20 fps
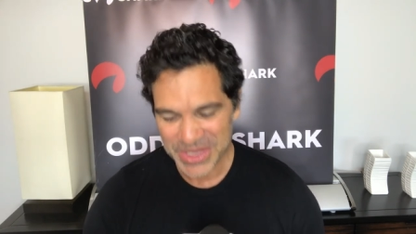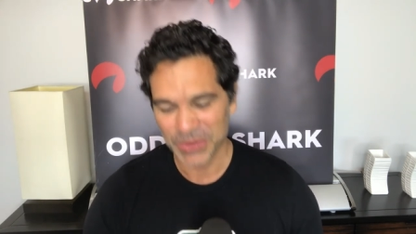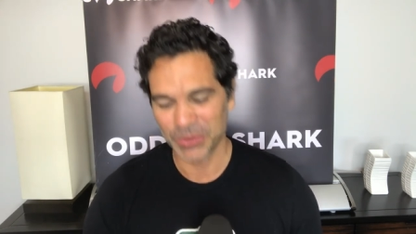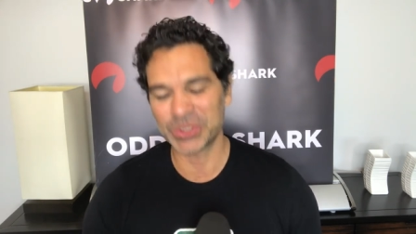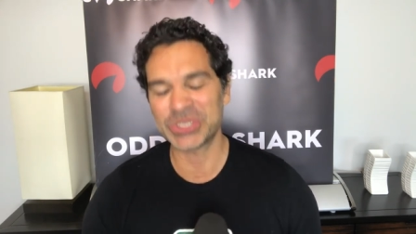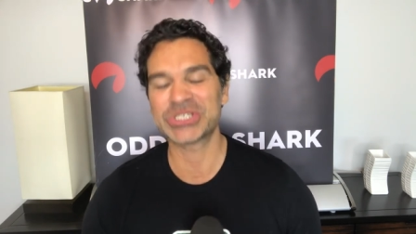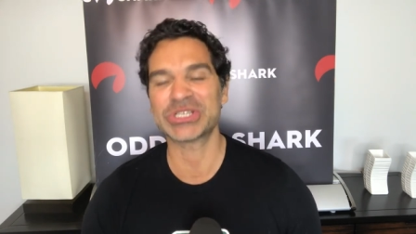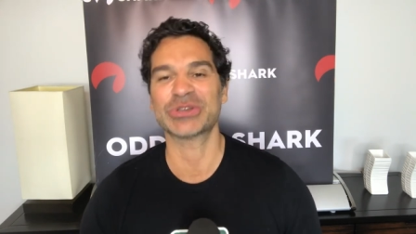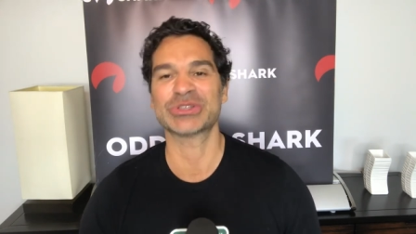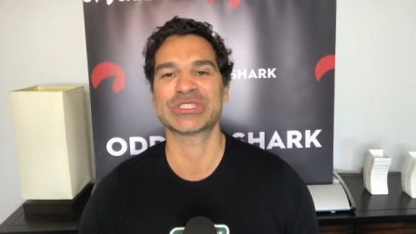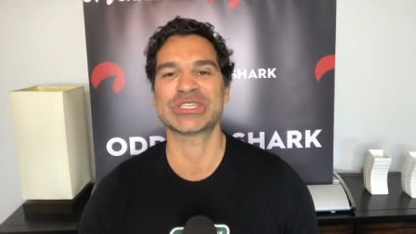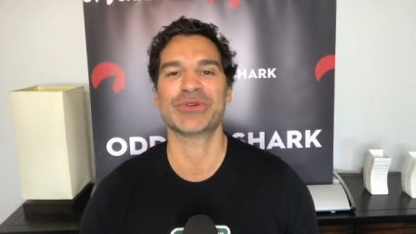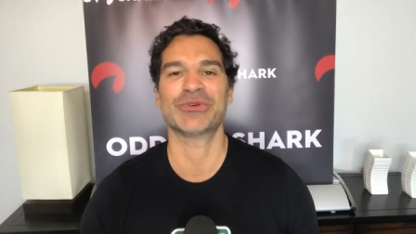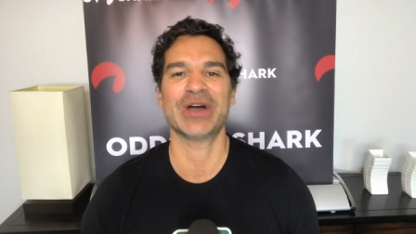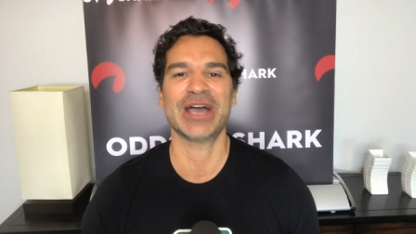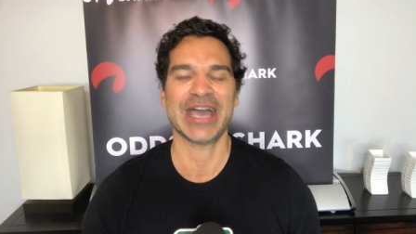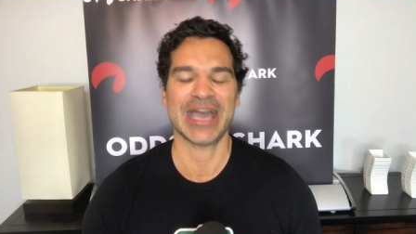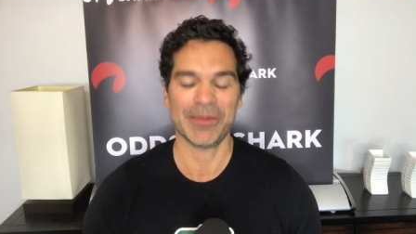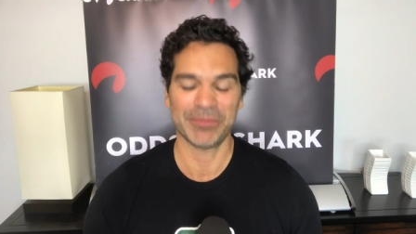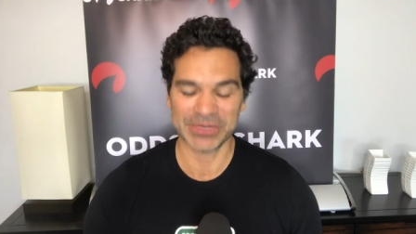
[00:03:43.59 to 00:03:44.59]
We shall see
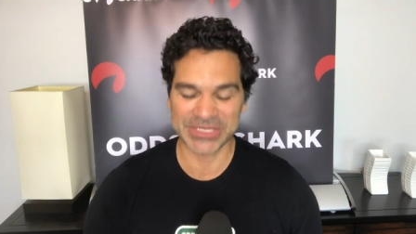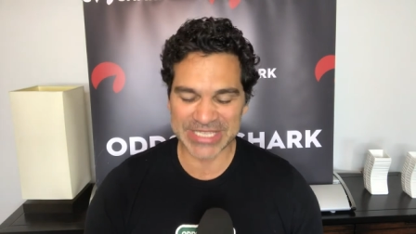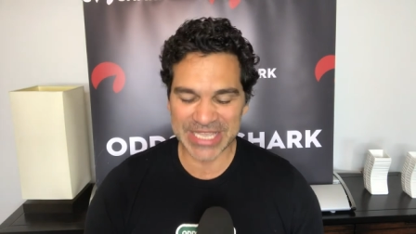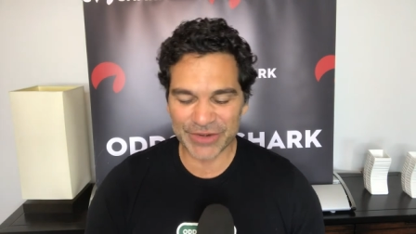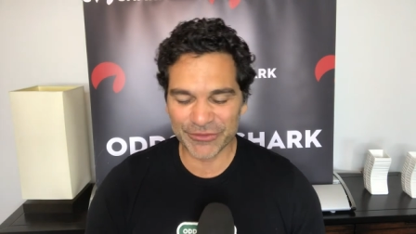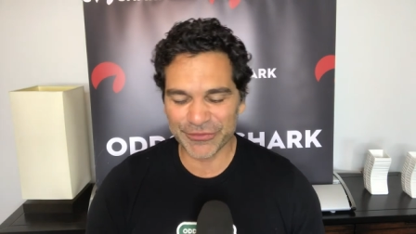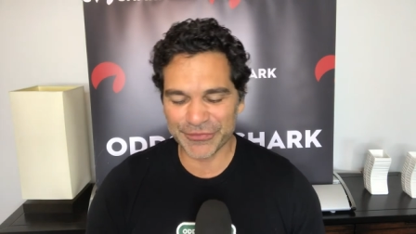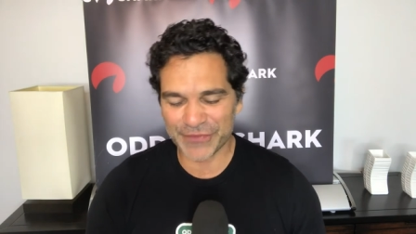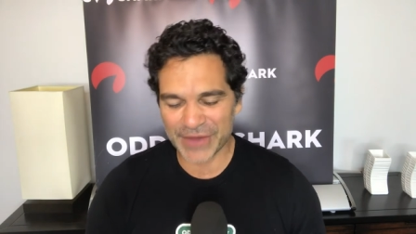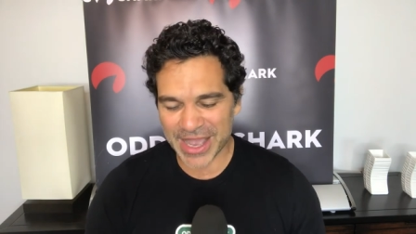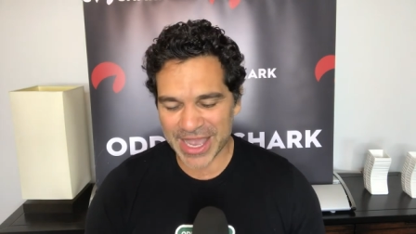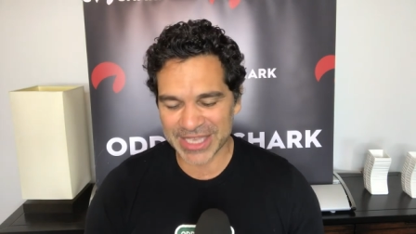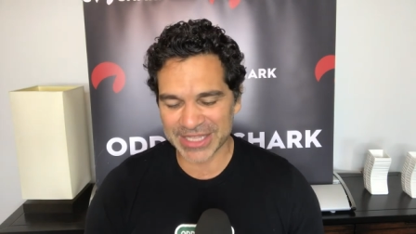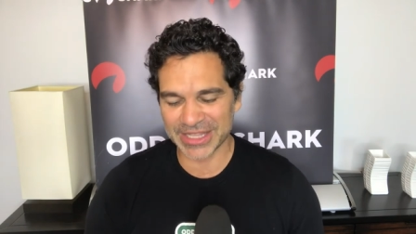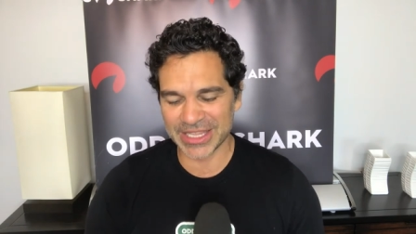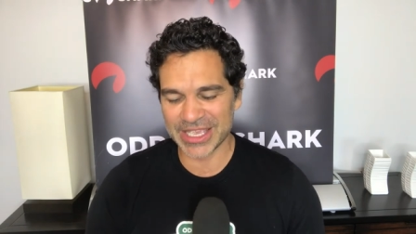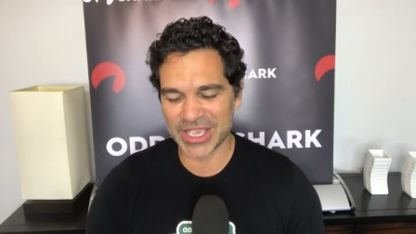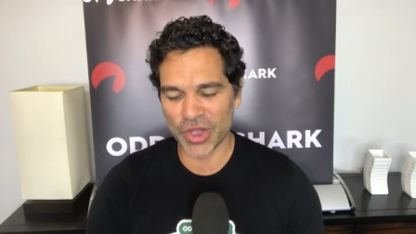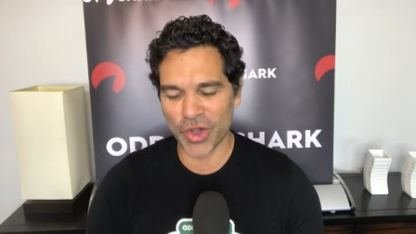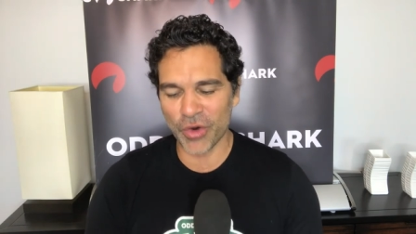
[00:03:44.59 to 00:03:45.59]
what happens. And
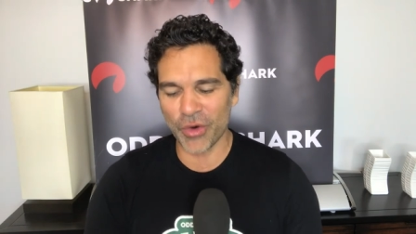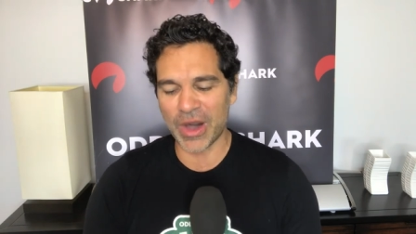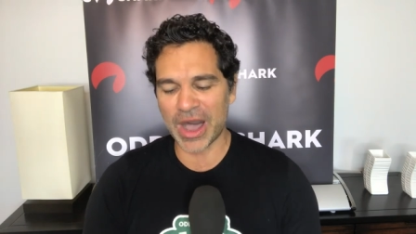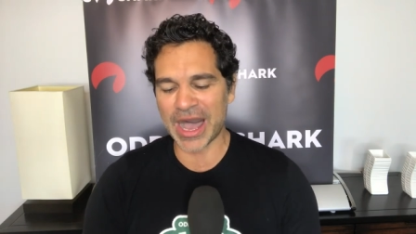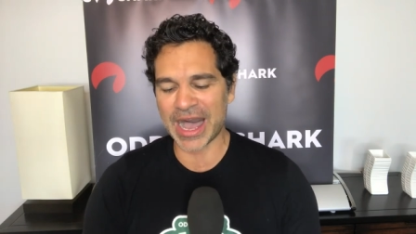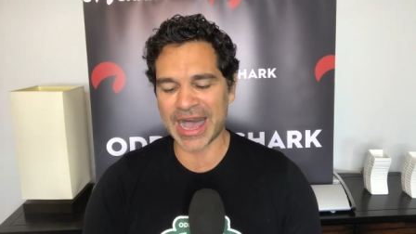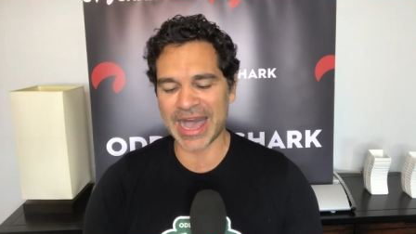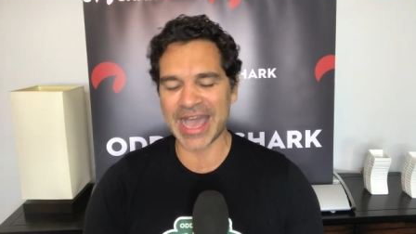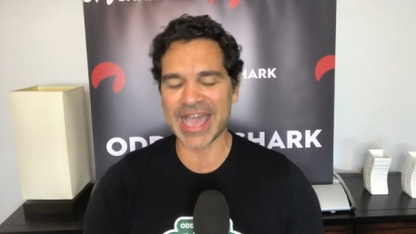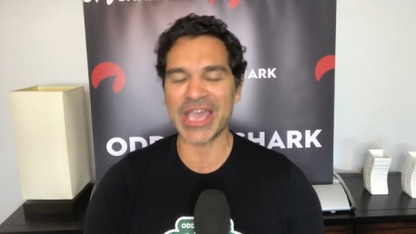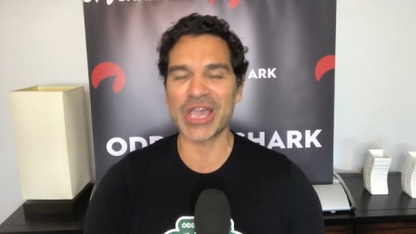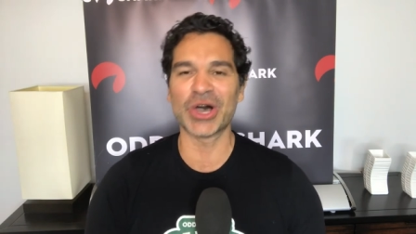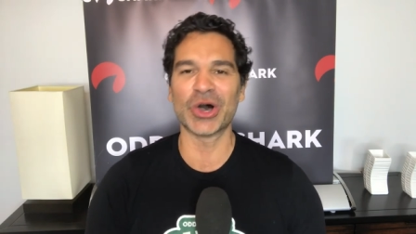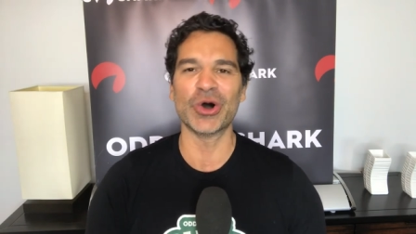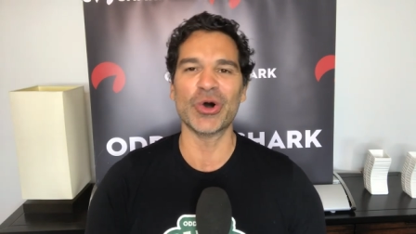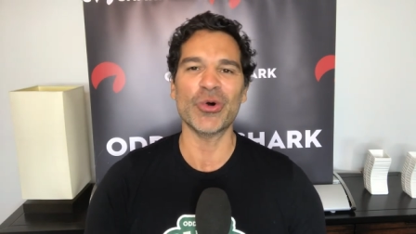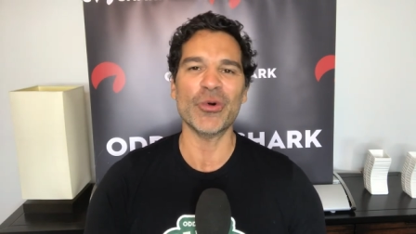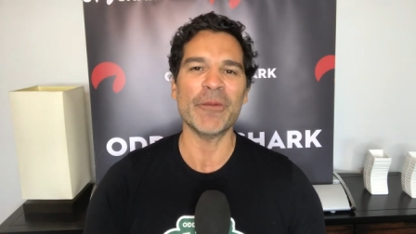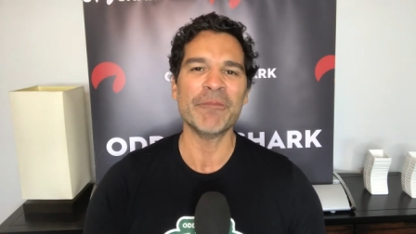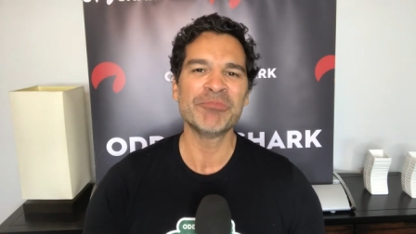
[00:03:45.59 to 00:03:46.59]
finally,
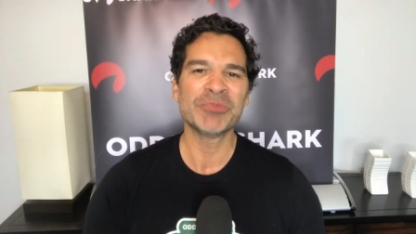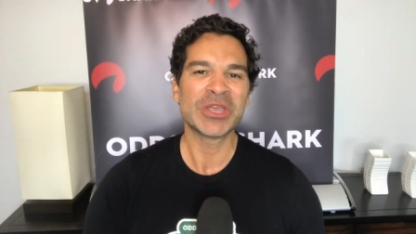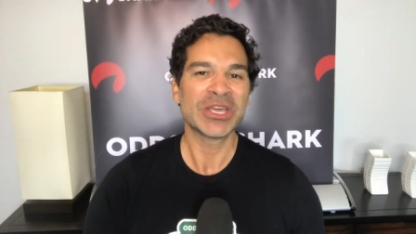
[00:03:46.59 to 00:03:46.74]
Ohio.